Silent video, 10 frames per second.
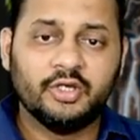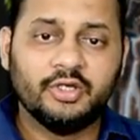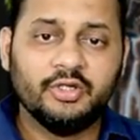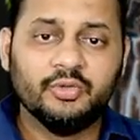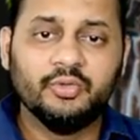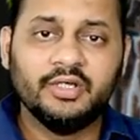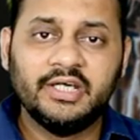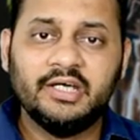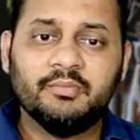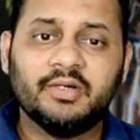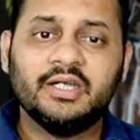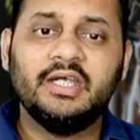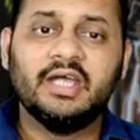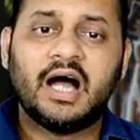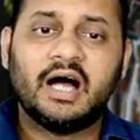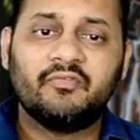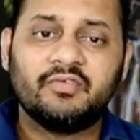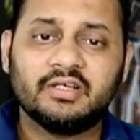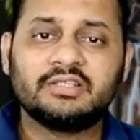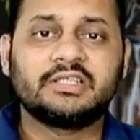You need money
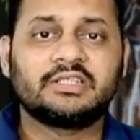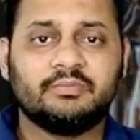after 6